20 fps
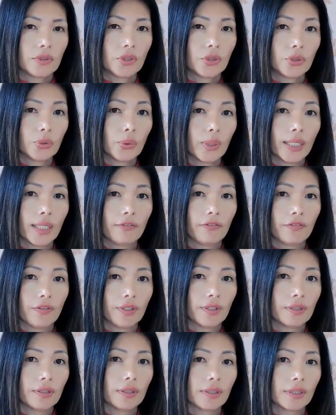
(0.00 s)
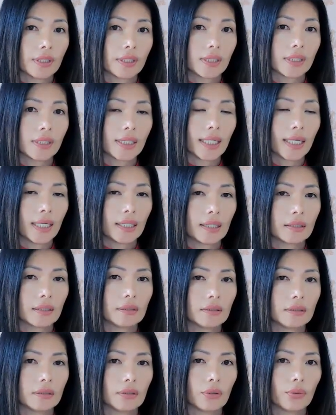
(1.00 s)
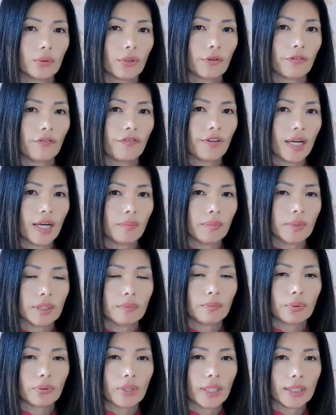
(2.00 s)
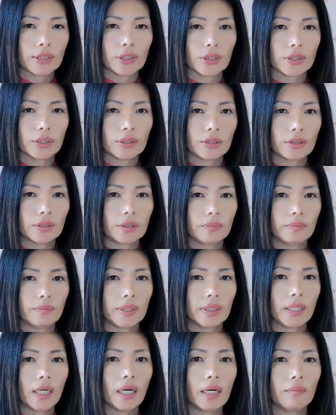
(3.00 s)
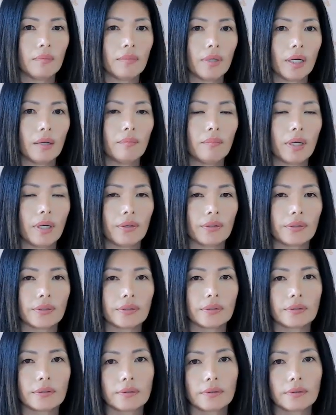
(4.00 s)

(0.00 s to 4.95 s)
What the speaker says: Do I feel societal or family pressure to become a mother?